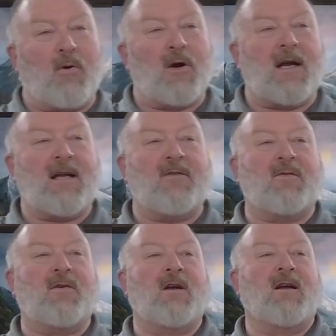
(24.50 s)

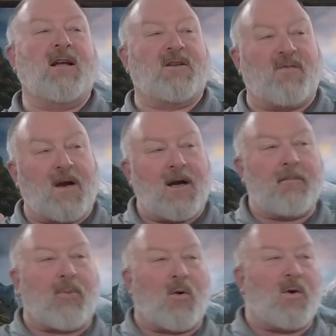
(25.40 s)
brief, it's
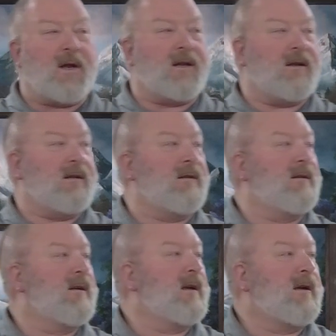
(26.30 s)
very pointed,
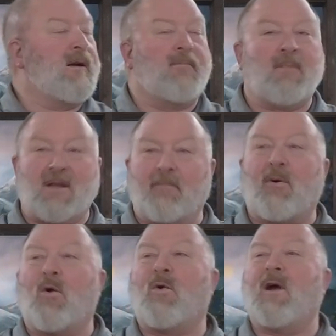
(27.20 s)
but the
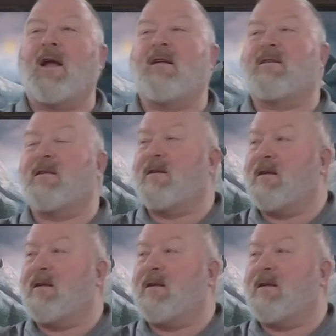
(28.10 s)
point